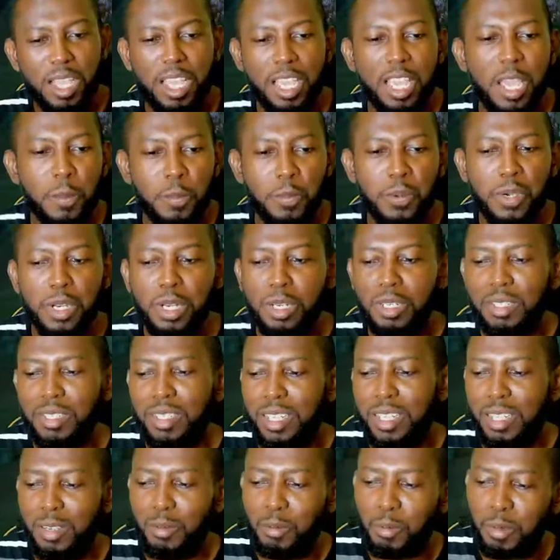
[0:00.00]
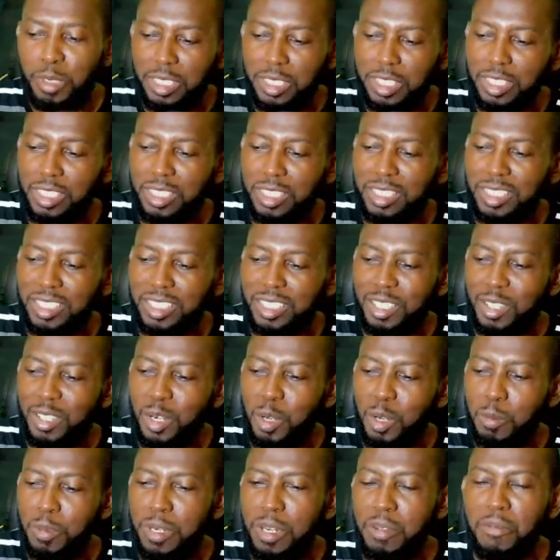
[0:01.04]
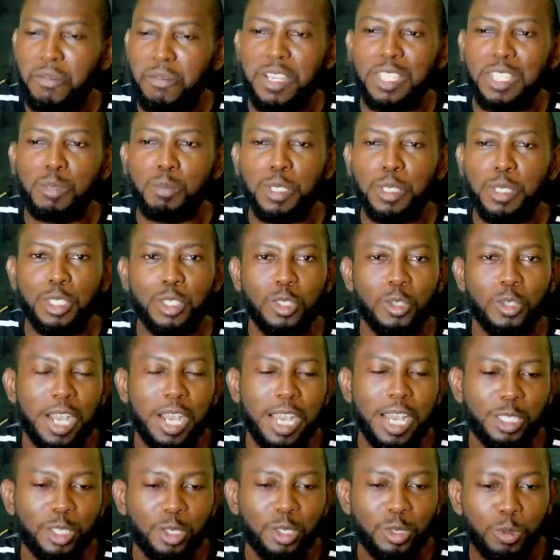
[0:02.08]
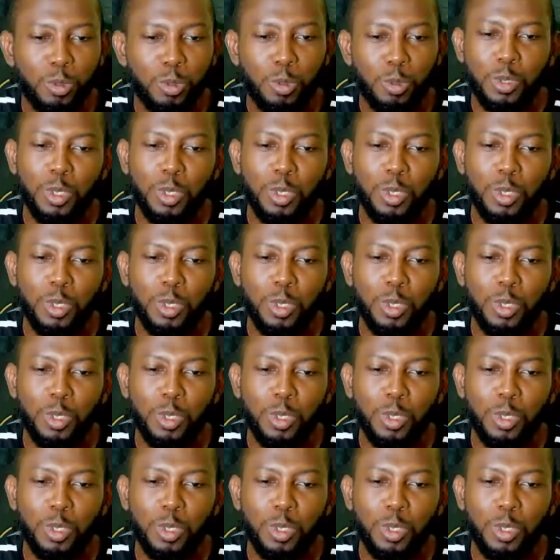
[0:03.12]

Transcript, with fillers: April, which is gonna be the first picture I show